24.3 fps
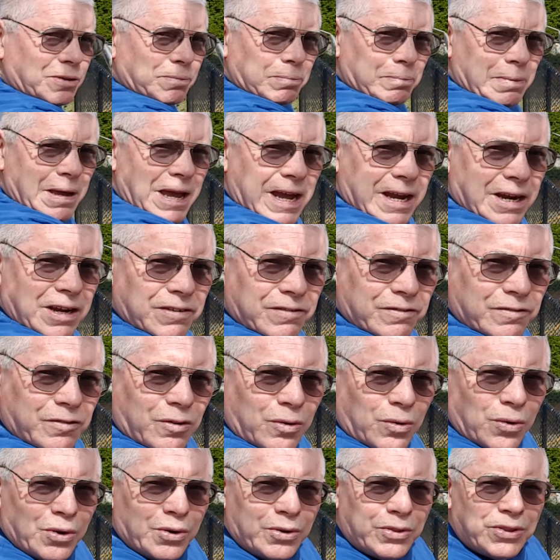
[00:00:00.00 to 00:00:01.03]
them back and
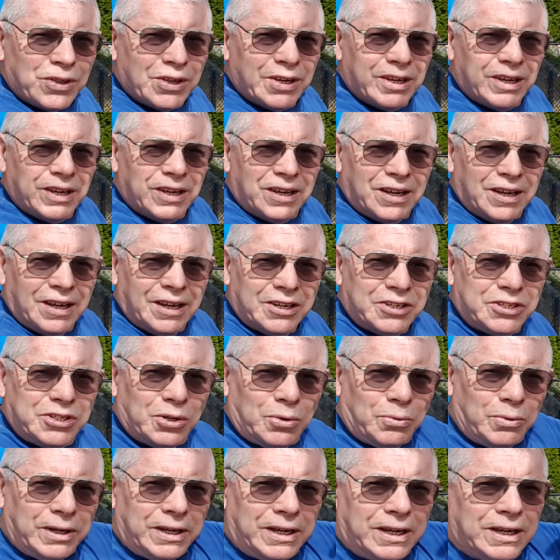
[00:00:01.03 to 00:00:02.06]
forth
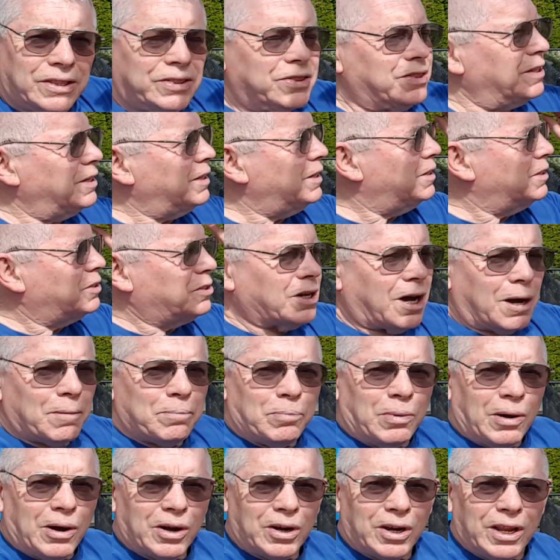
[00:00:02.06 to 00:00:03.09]
until we get the
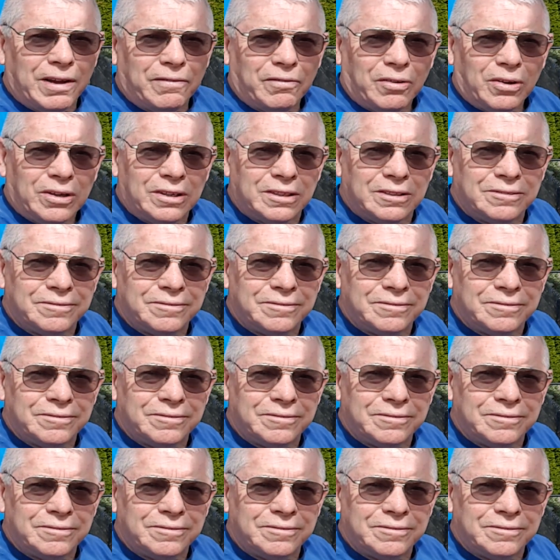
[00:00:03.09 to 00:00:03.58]
top bar level.